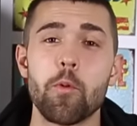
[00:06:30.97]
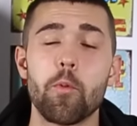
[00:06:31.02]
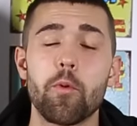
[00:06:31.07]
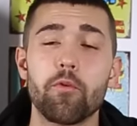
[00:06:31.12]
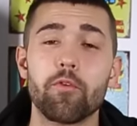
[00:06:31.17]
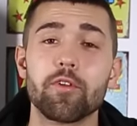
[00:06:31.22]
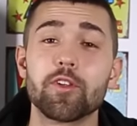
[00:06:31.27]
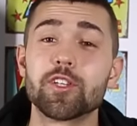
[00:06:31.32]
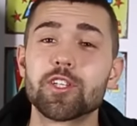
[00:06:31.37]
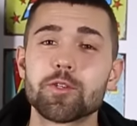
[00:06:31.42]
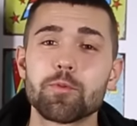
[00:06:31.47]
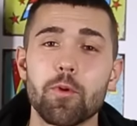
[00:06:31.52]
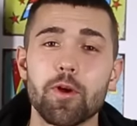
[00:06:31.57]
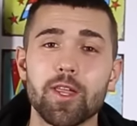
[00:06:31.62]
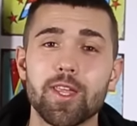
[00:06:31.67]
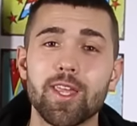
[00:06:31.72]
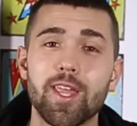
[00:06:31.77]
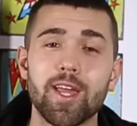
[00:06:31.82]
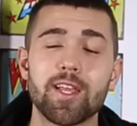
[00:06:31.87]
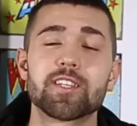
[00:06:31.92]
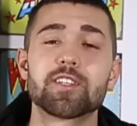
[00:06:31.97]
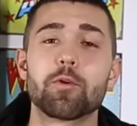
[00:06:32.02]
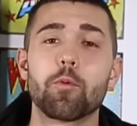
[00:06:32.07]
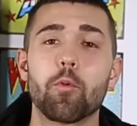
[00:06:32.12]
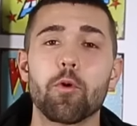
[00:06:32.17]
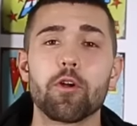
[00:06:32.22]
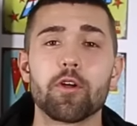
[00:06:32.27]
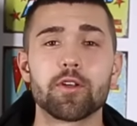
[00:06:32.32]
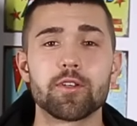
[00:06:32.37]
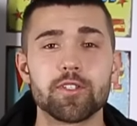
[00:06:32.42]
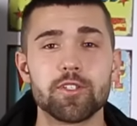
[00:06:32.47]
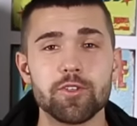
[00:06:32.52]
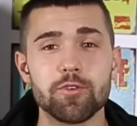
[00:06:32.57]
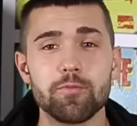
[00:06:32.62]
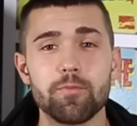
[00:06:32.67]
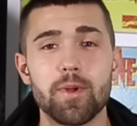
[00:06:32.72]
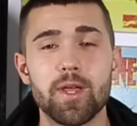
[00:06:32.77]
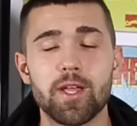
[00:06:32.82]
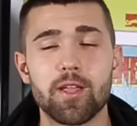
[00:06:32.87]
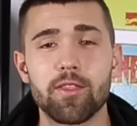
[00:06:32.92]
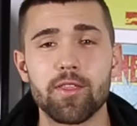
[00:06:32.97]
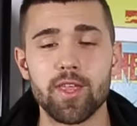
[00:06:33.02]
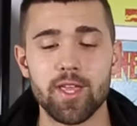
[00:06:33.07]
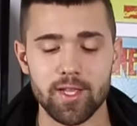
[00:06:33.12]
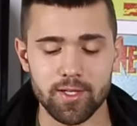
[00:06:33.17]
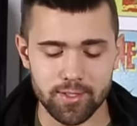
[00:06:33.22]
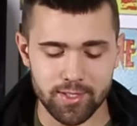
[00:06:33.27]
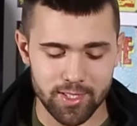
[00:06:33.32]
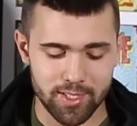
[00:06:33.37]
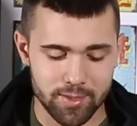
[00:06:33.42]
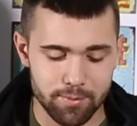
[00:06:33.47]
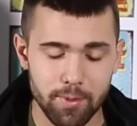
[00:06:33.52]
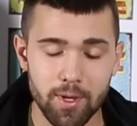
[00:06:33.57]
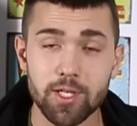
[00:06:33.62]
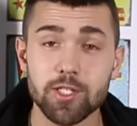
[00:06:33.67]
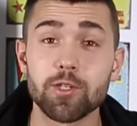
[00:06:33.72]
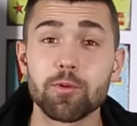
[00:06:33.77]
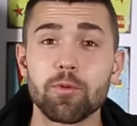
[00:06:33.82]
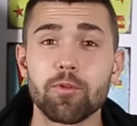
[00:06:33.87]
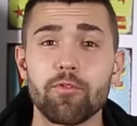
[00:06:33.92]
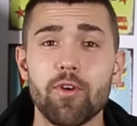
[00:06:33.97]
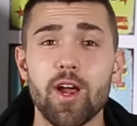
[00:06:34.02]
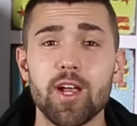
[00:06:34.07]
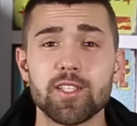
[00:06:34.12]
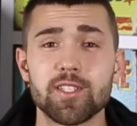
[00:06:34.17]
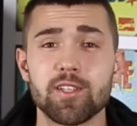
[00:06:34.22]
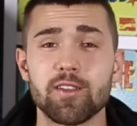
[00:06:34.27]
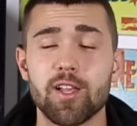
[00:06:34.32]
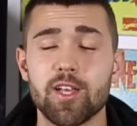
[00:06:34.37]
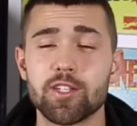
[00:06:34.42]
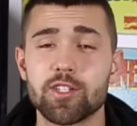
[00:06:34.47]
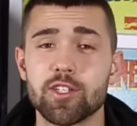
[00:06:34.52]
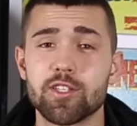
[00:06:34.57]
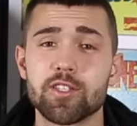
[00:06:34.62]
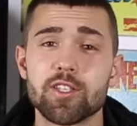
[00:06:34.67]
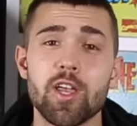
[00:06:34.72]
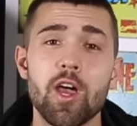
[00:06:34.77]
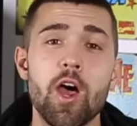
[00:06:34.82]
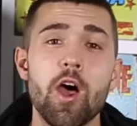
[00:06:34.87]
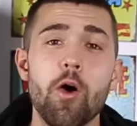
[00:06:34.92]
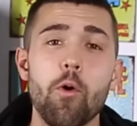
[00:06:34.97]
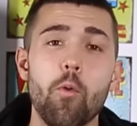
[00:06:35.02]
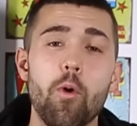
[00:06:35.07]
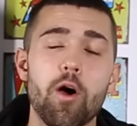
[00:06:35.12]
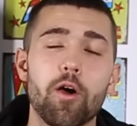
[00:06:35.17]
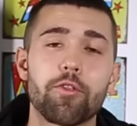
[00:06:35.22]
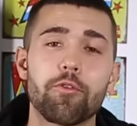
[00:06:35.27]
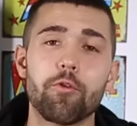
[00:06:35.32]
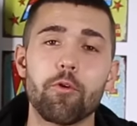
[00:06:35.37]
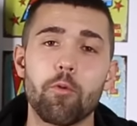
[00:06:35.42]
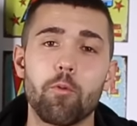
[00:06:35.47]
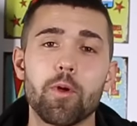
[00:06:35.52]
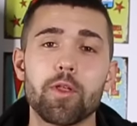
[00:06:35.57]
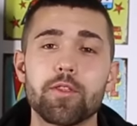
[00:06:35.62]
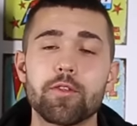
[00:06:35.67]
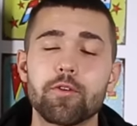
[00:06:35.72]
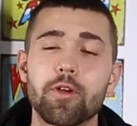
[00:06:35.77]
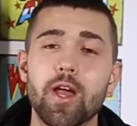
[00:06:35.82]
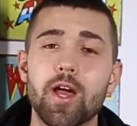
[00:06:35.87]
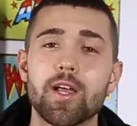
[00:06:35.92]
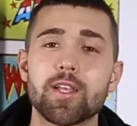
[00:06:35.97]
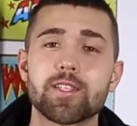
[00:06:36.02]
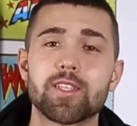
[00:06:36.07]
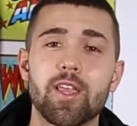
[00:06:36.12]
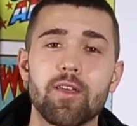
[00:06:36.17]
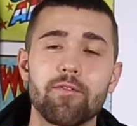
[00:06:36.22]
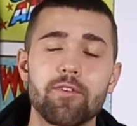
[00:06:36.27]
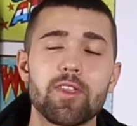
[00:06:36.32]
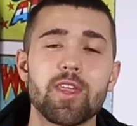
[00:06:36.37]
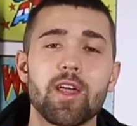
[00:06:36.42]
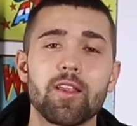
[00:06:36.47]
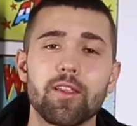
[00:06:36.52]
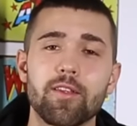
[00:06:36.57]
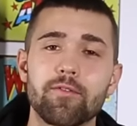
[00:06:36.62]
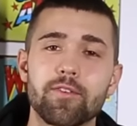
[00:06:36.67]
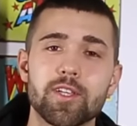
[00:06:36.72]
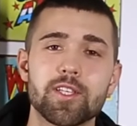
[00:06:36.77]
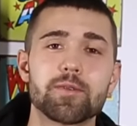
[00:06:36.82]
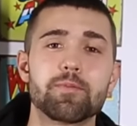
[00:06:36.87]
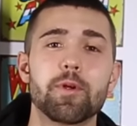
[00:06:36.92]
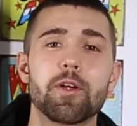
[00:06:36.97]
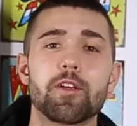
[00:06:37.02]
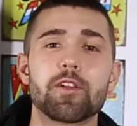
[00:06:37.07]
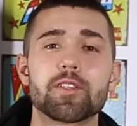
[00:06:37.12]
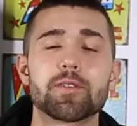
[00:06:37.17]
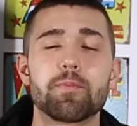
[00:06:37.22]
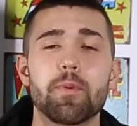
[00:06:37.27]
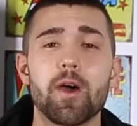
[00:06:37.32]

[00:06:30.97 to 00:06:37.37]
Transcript: We really just want to get to work, do big things, especially with Rising Legends, walk through it with you guys, give you that lived experience.